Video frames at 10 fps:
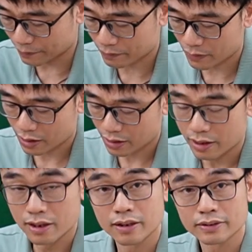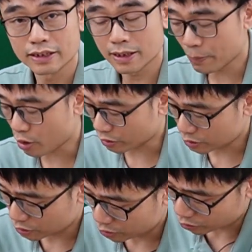the data port
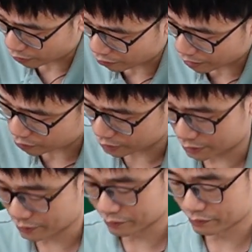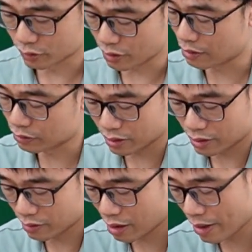to our router, to our,
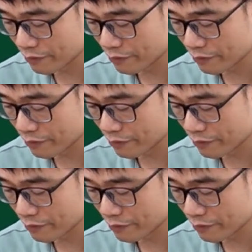to our